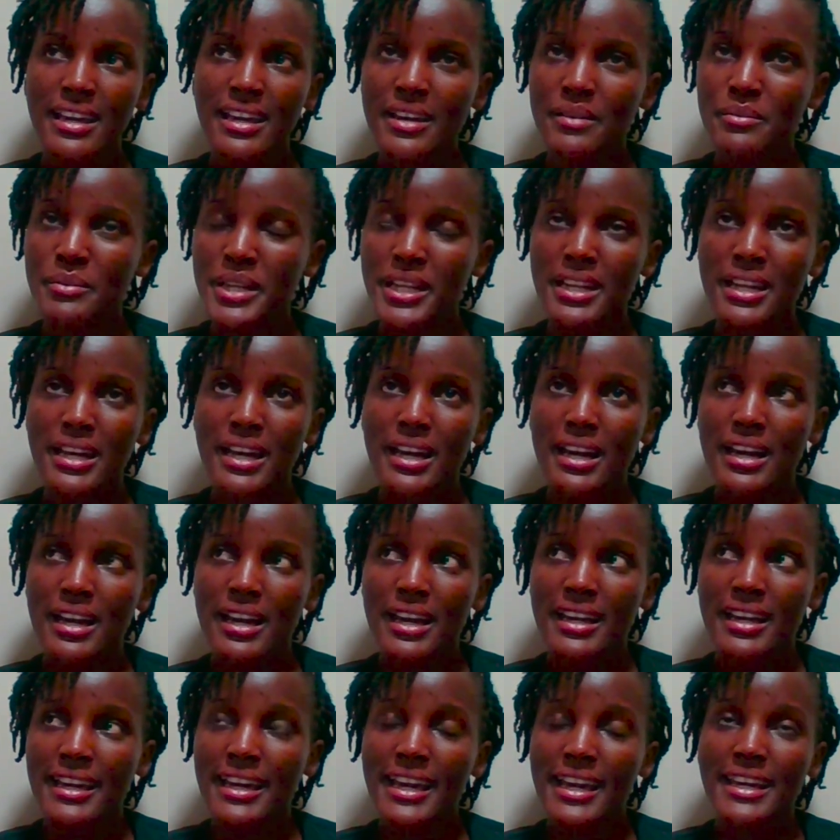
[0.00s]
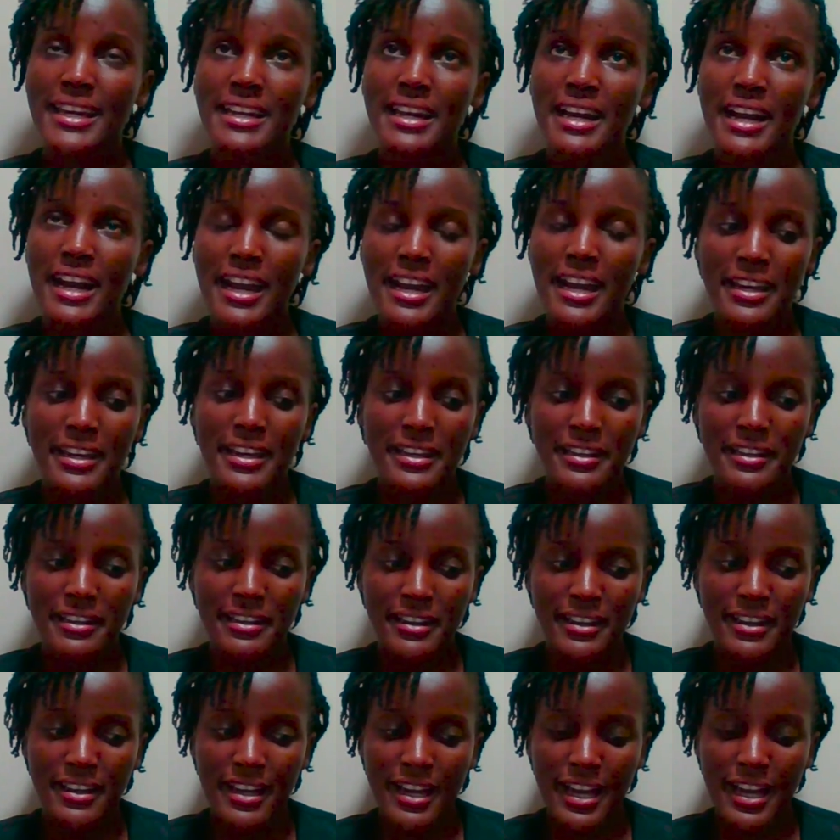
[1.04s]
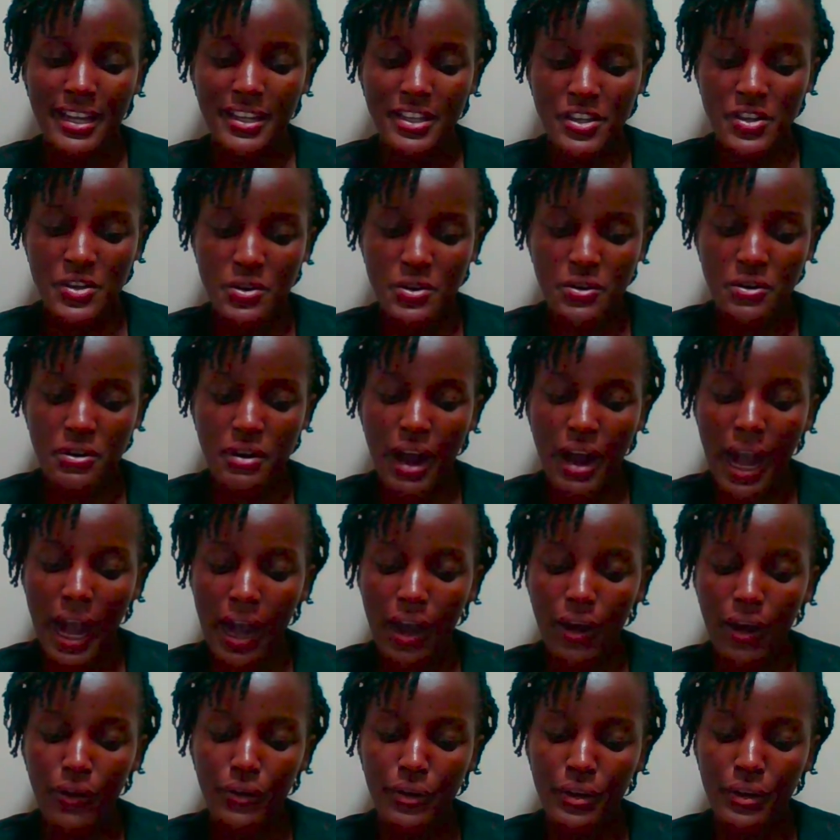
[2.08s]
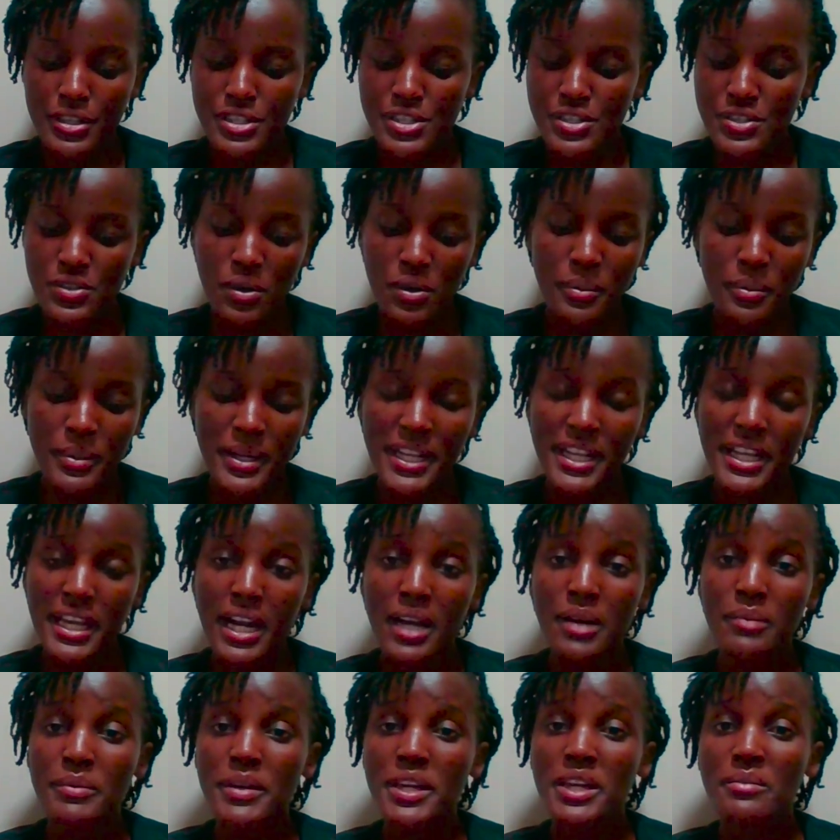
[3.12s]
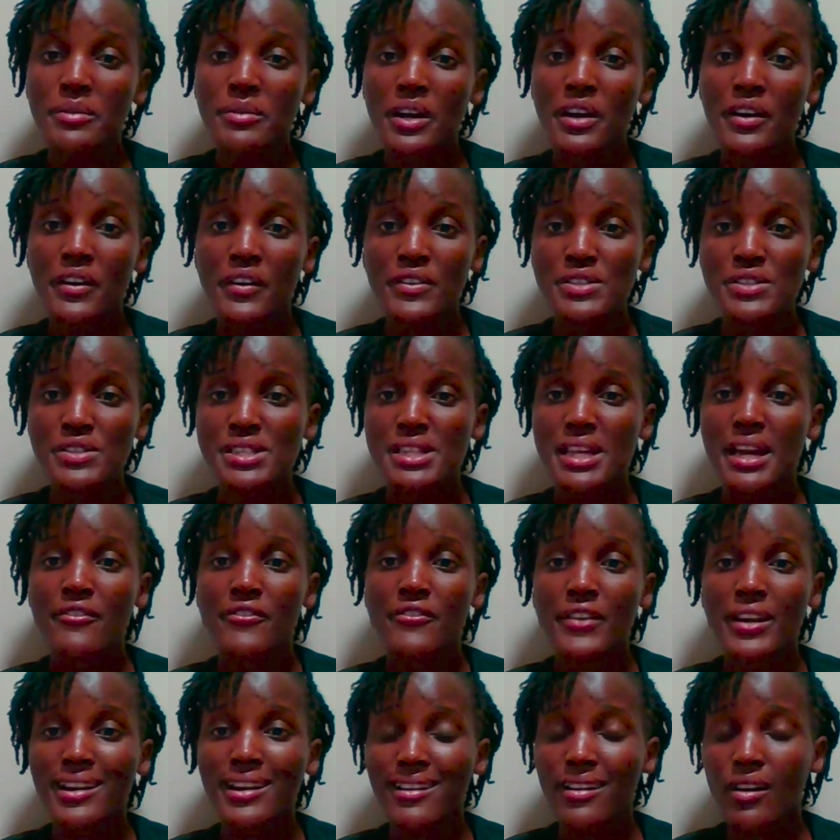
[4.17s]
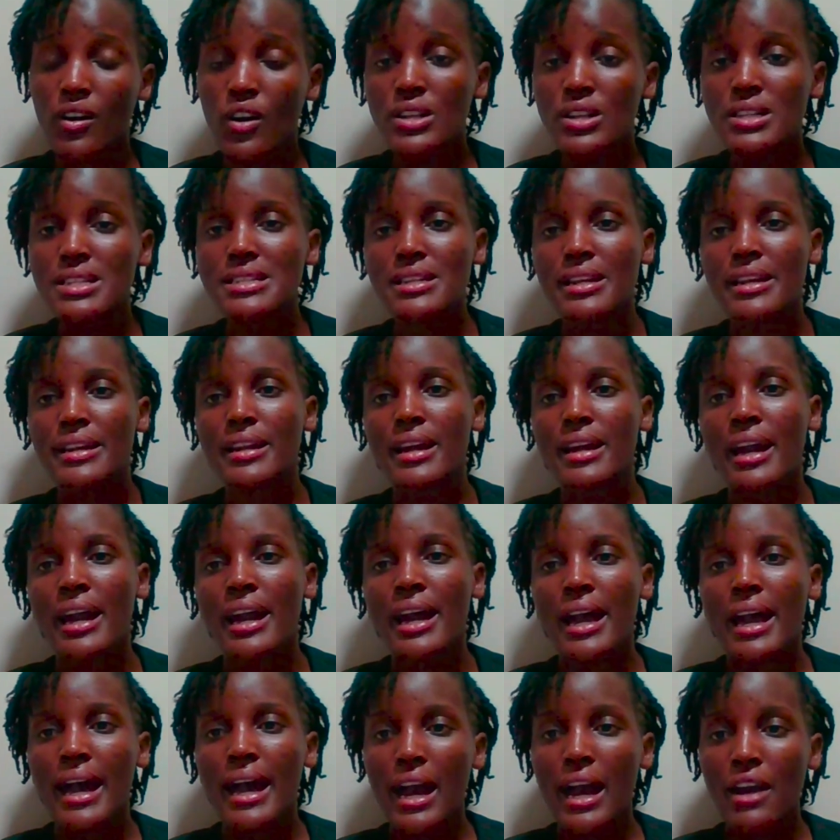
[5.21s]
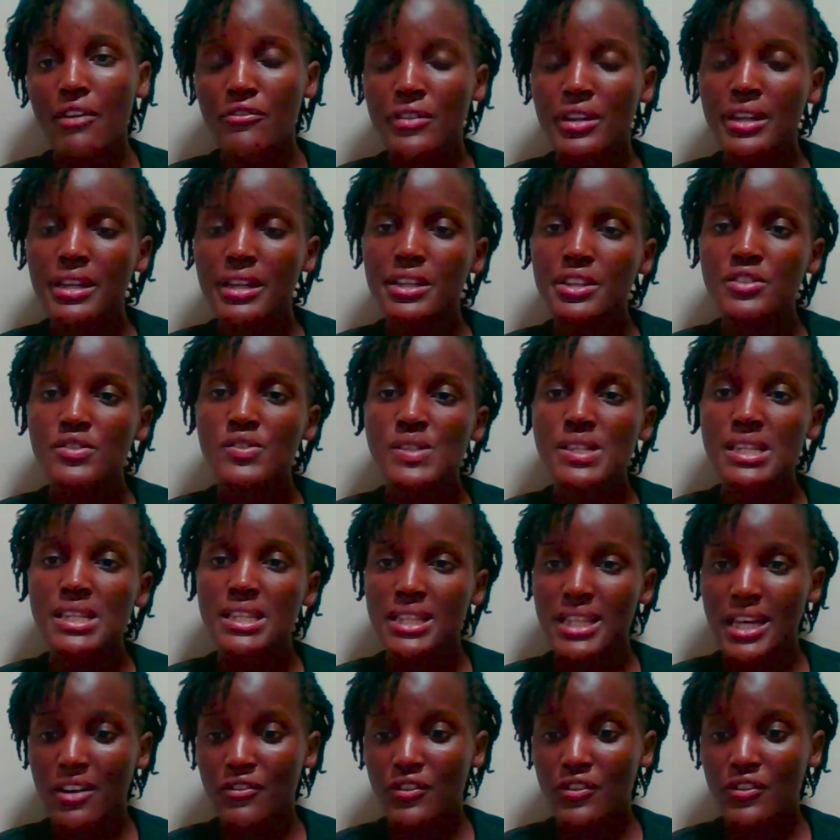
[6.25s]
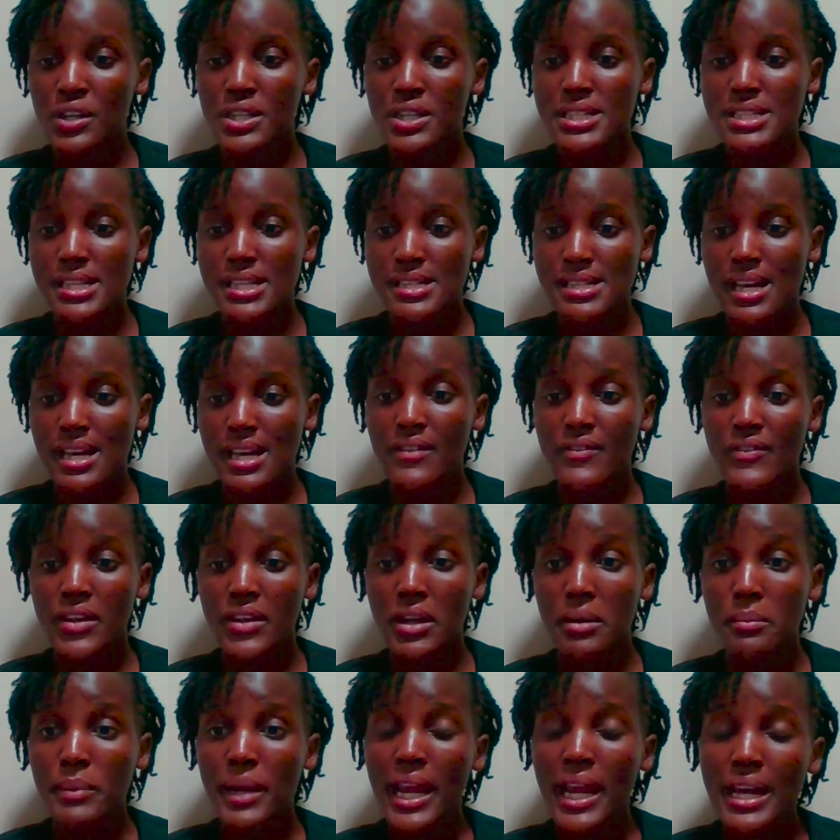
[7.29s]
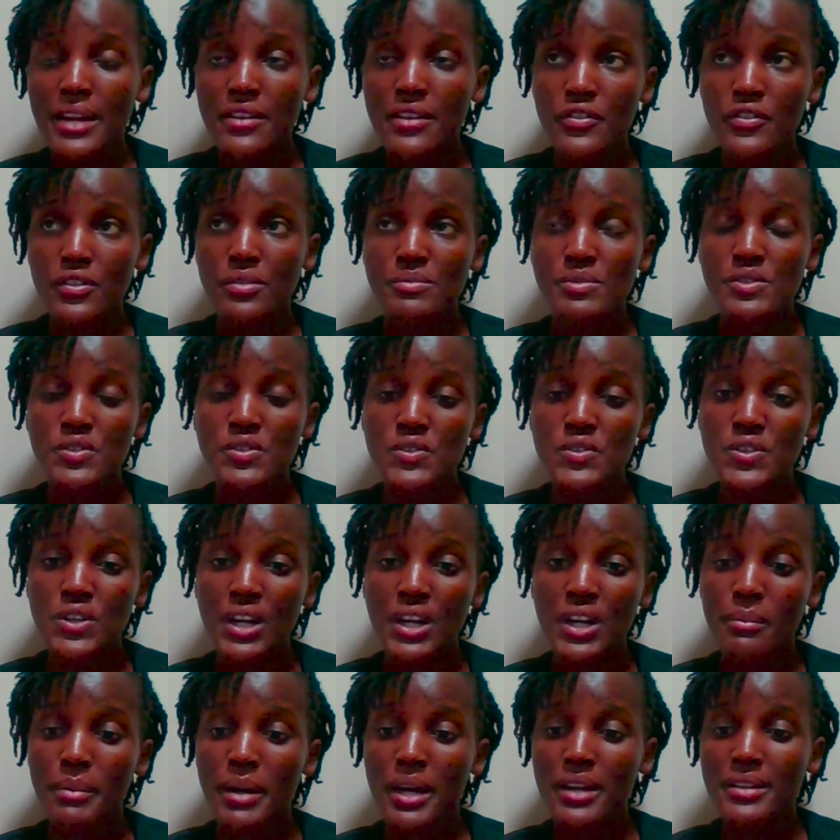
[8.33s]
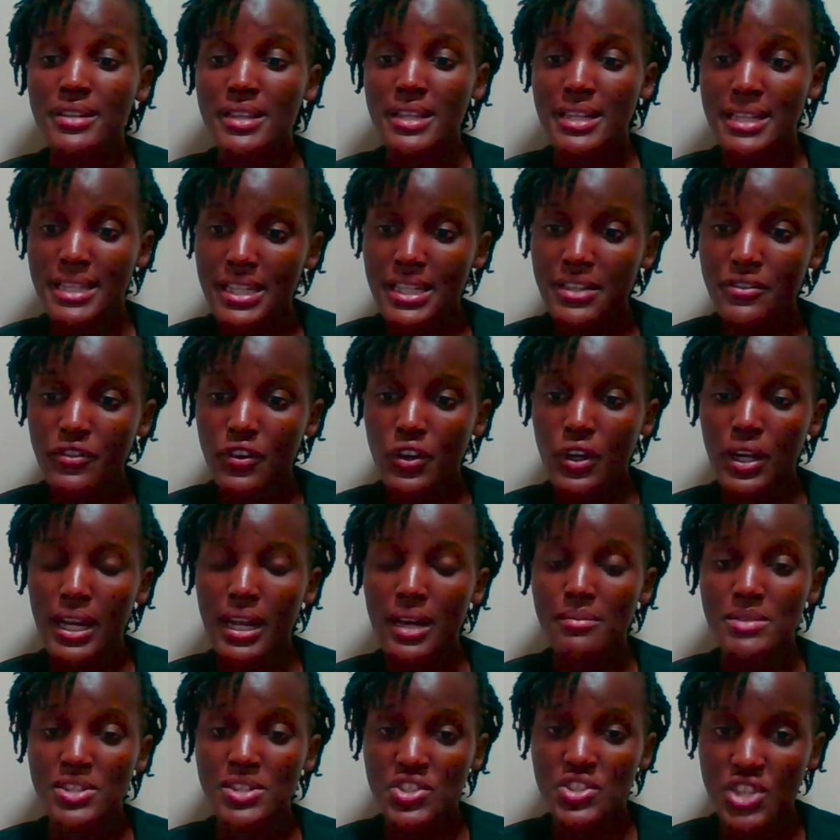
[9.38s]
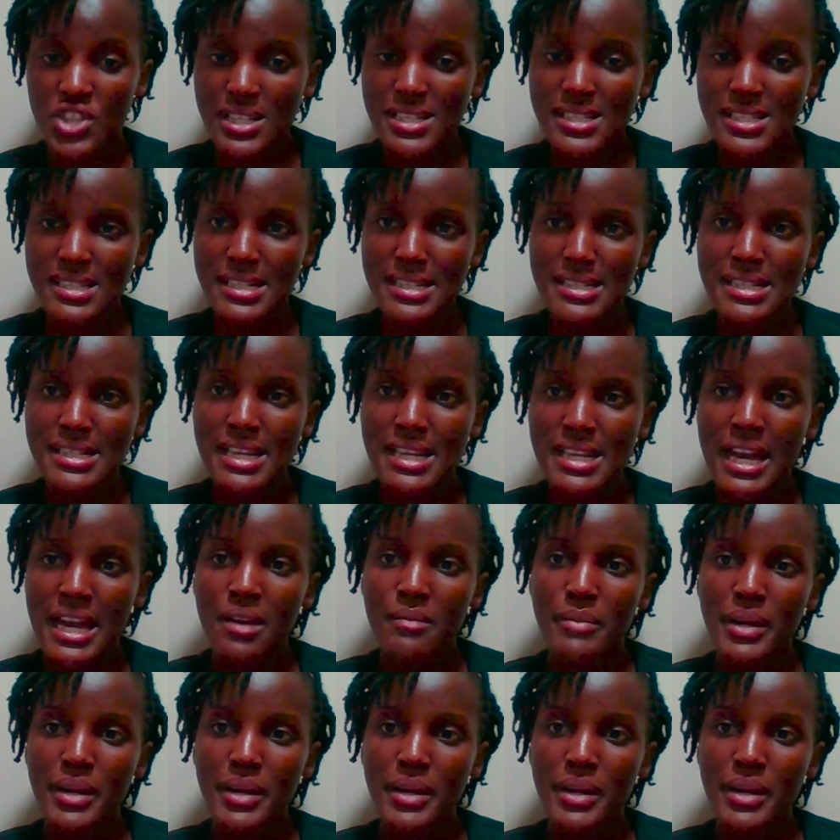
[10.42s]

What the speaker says: again, I I know how so many young people across the African continent are really using their voices and their platforms to talk about the need for climate justice.